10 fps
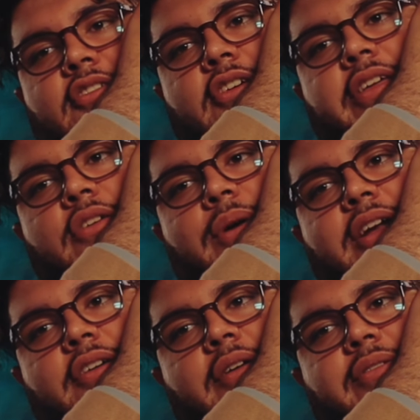during the
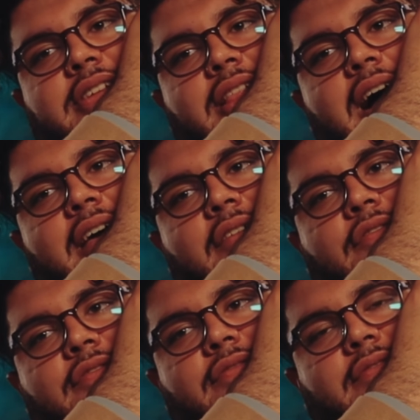winter there was a lot
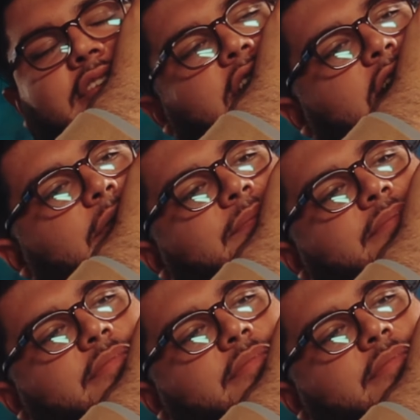of, you know,